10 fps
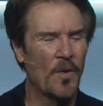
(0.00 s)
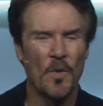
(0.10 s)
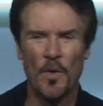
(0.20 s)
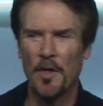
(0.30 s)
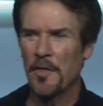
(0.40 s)

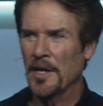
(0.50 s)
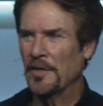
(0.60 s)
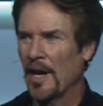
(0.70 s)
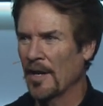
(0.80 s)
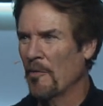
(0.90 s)
One of the
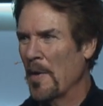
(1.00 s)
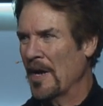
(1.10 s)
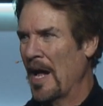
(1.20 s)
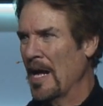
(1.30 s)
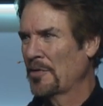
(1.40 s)
things I love
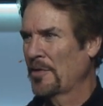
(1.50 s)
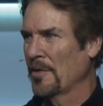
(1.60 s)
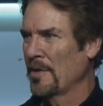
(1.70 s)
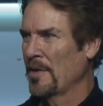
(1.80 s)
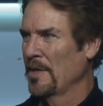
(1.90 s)
about
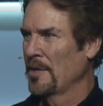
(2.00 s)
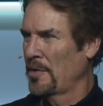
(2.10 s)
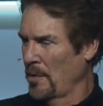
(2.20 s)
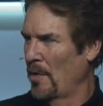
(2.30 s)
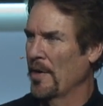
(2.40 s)
Oscar's
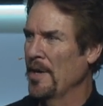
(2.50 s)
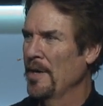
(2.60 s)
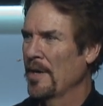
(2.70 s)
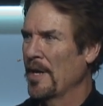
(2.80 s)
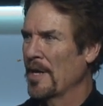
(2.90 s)
story
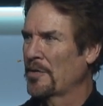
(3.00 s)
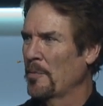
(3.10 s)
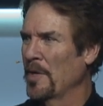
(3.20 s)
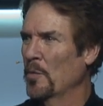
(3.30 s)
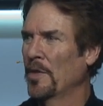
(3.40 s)
and Oscar
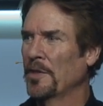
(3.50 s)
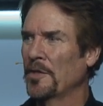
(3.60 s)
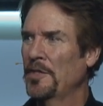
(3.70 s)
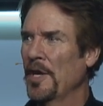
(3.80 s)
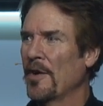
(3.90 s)
being willing to
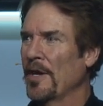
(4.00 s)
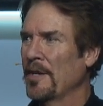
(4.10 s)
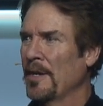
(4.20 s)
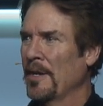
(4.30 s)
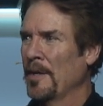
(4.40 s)
share it,
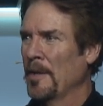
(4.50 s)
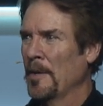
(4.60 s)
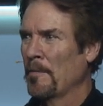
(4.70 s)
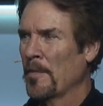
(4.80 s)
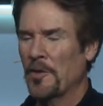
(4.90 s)

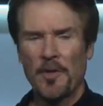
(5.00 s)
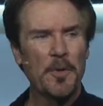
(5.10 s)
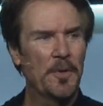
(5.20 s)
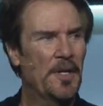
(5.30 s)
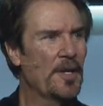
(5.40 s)
and some of
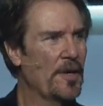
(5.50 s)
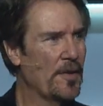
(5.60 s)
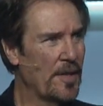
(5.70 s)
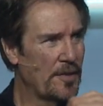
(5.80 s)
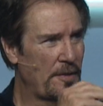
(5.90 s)
you need to hear
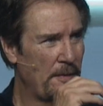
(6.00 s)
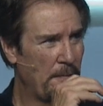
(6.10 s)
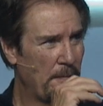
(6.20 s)
this.